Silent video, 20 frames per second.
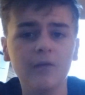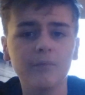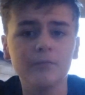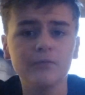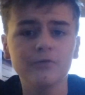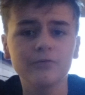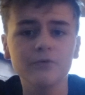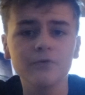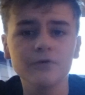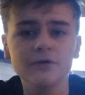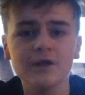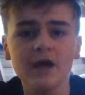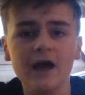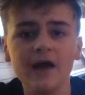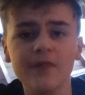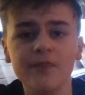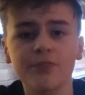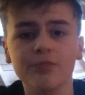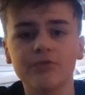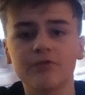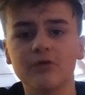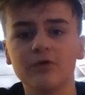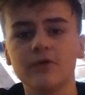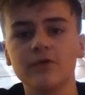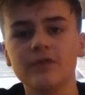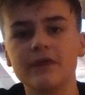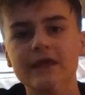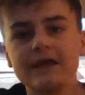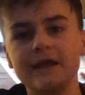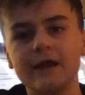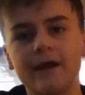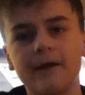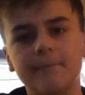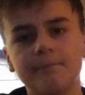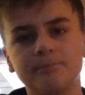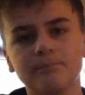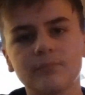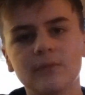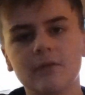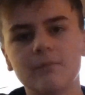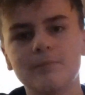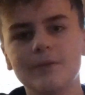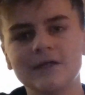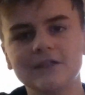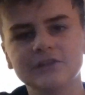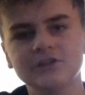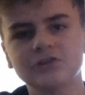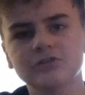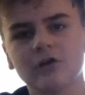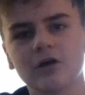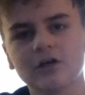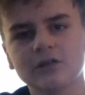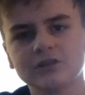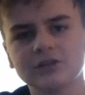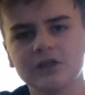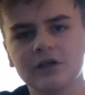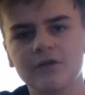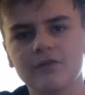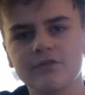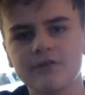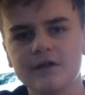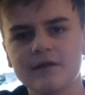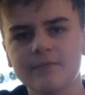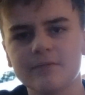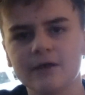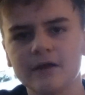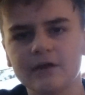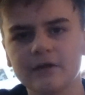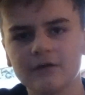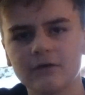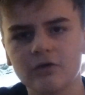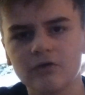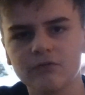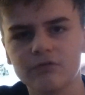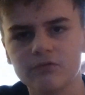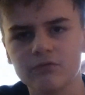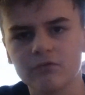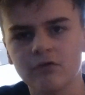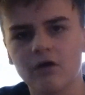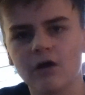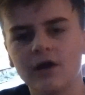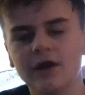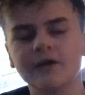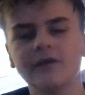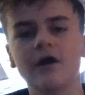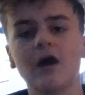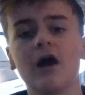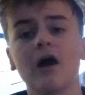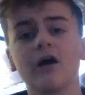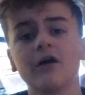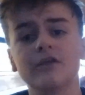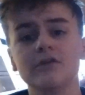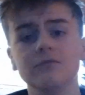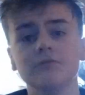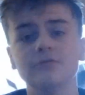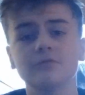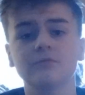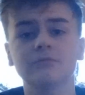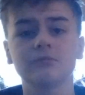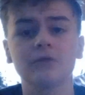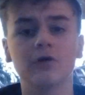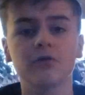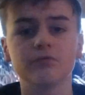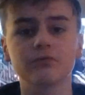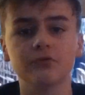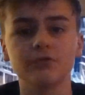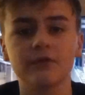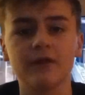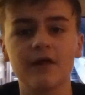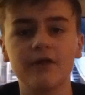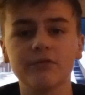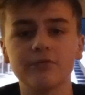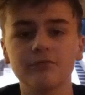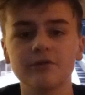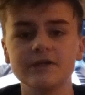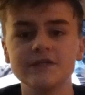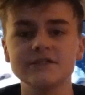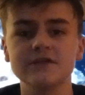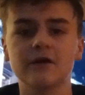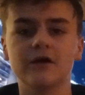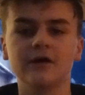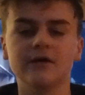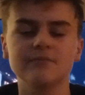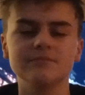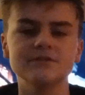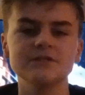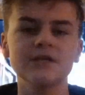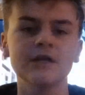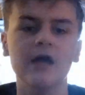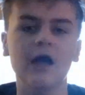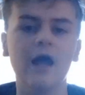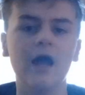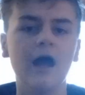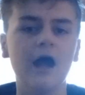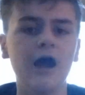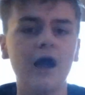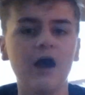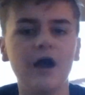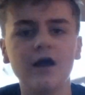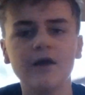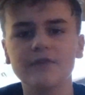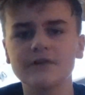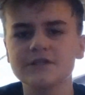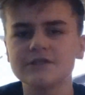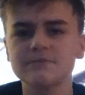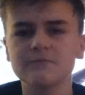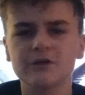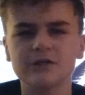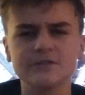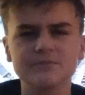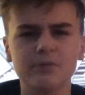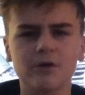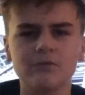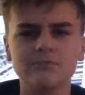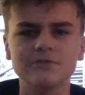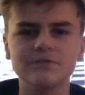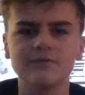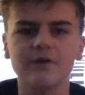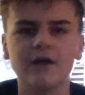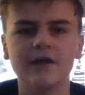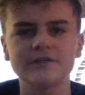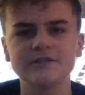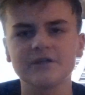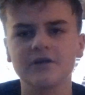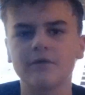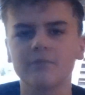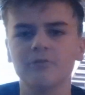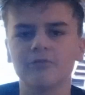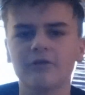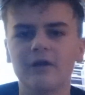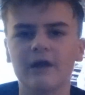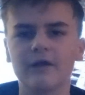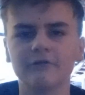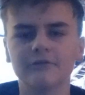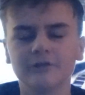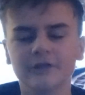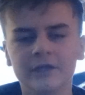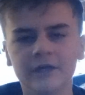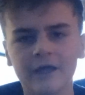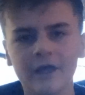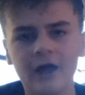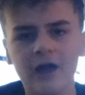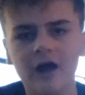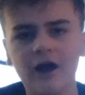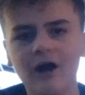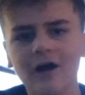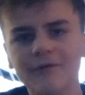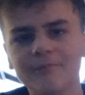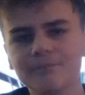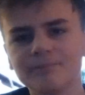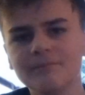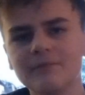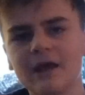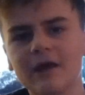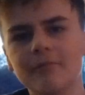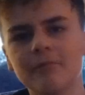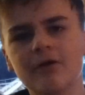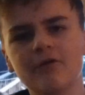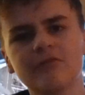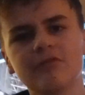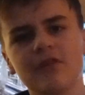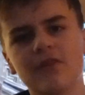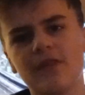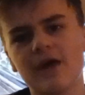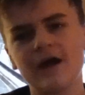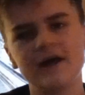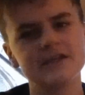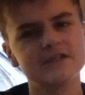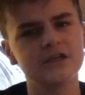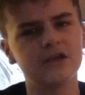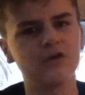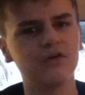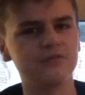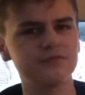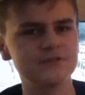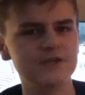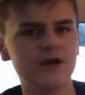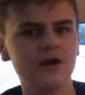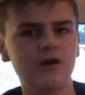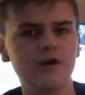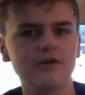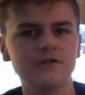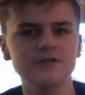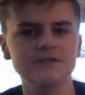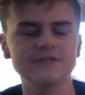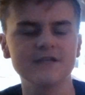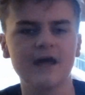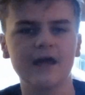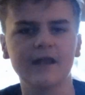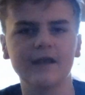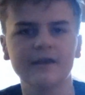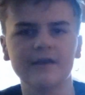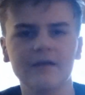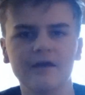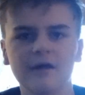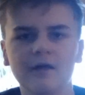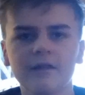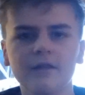Before you head through the big structure theming of the ride, you go through that 3 times, and there's some nice pops of airtime around. But other than that, it's a lot of turns and